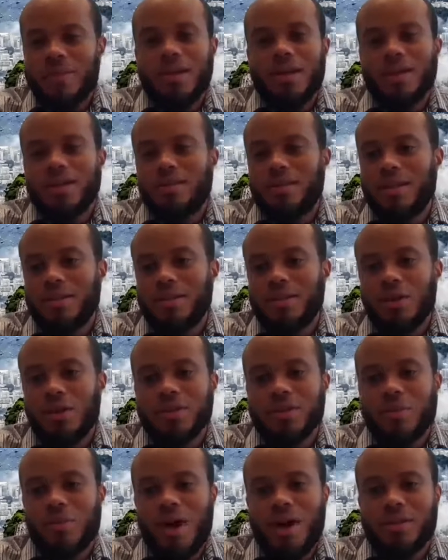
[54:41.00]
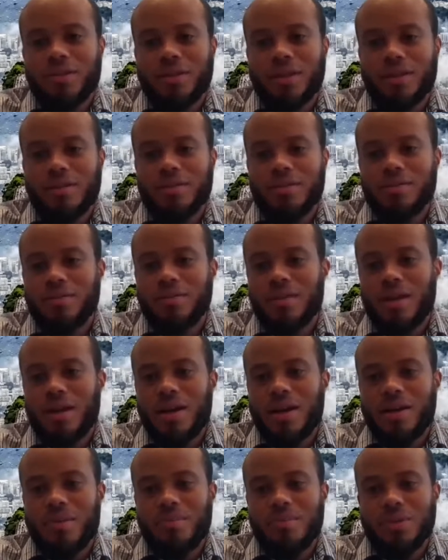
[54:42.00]
to those around us.
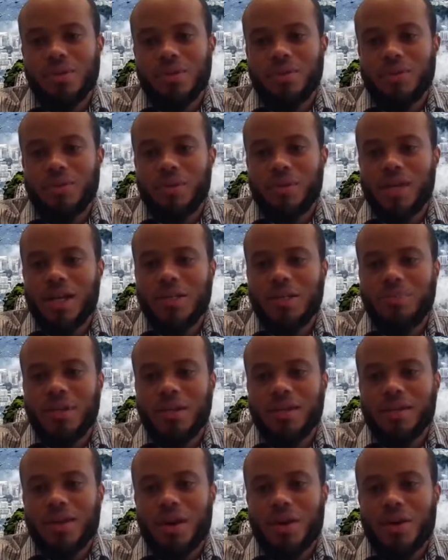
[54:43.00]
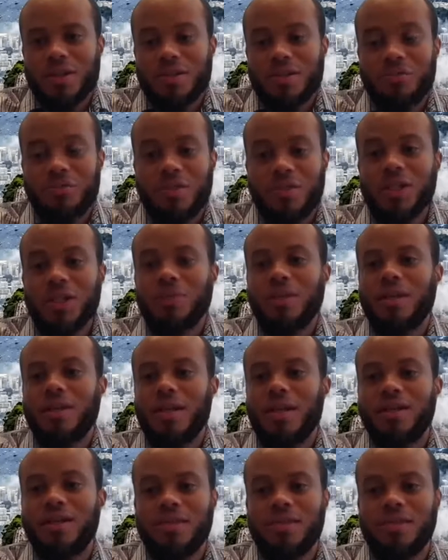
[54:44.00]
So let's be encouraged. And thank you
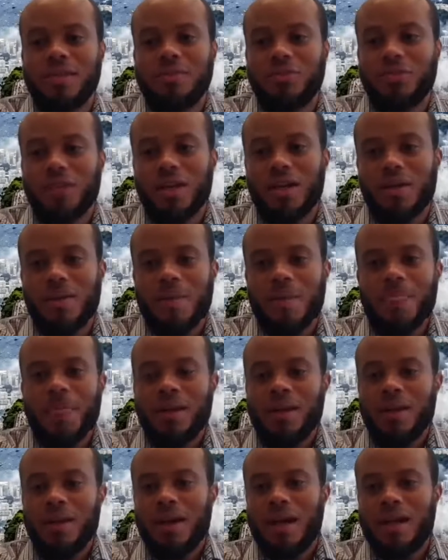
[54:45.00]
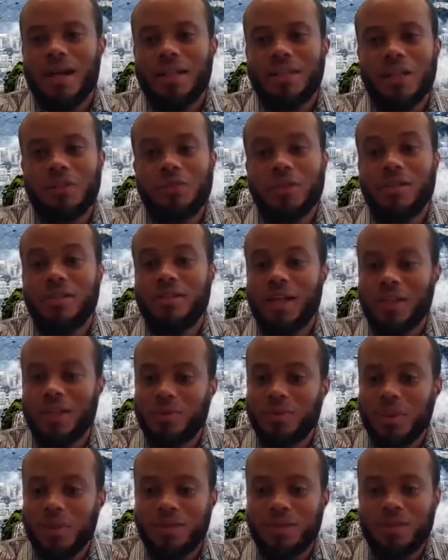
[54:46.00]
again, Auntie Talimtia. And I definitely
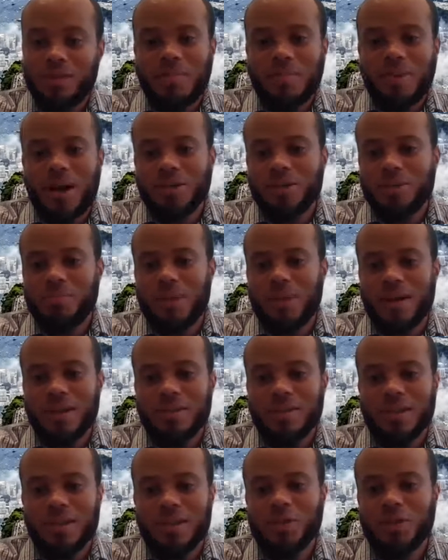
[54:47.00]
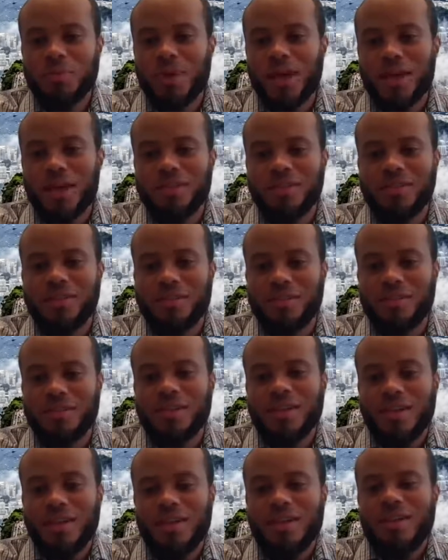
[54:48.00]
second what you said about Uncle Burns. Uncle
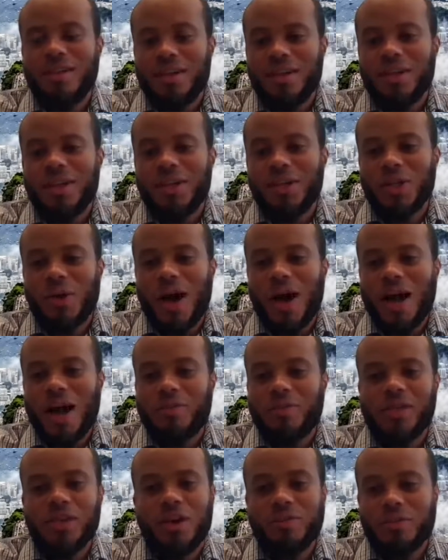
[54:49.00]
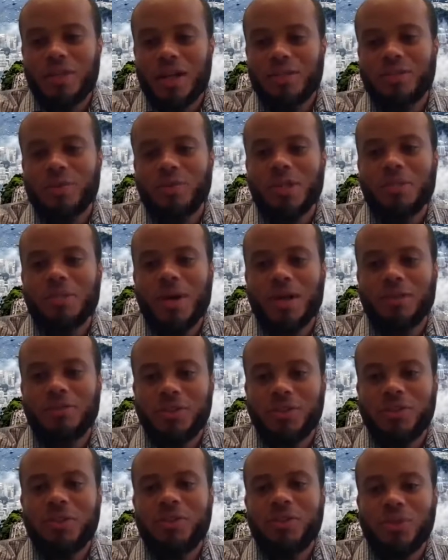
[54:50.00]
Burns, you know, I have a lot of love and respect
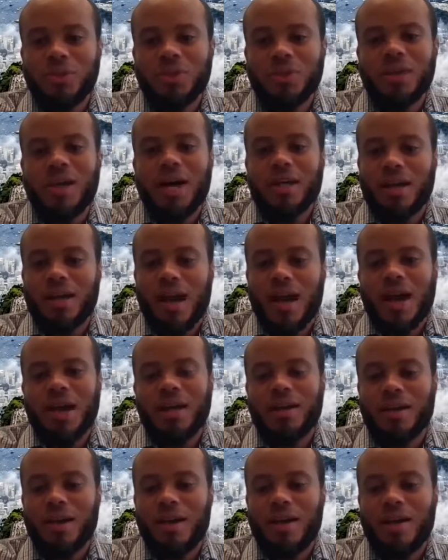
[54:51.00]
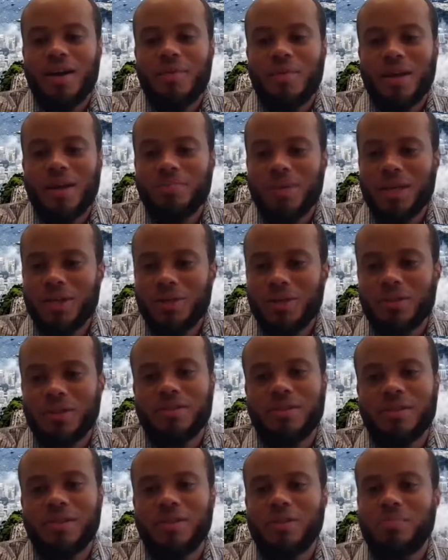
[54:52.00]
for you. You're that guy. And may God
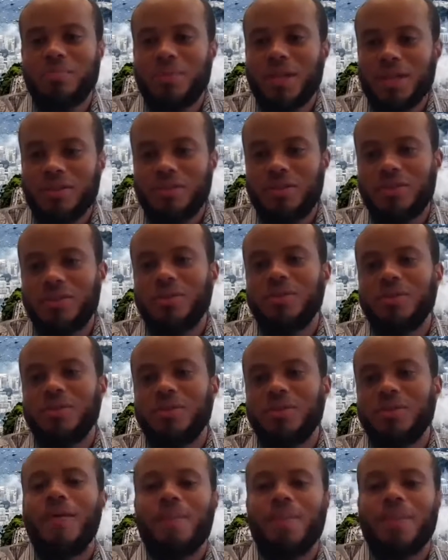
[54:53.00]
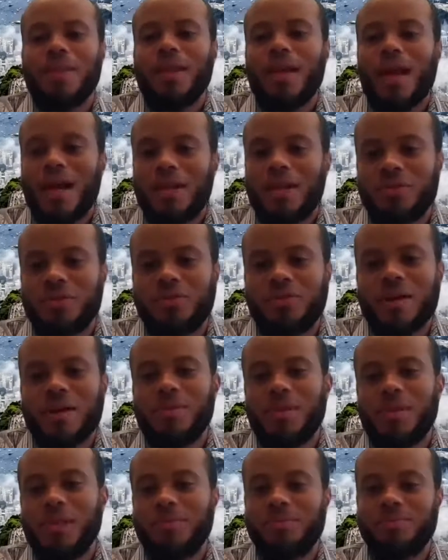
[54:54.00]
continue to bless you and your
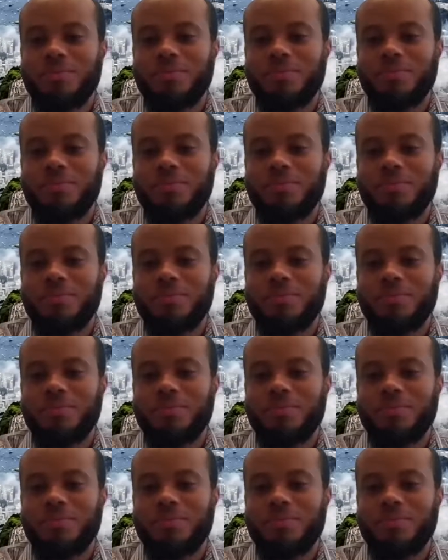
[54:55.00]
family.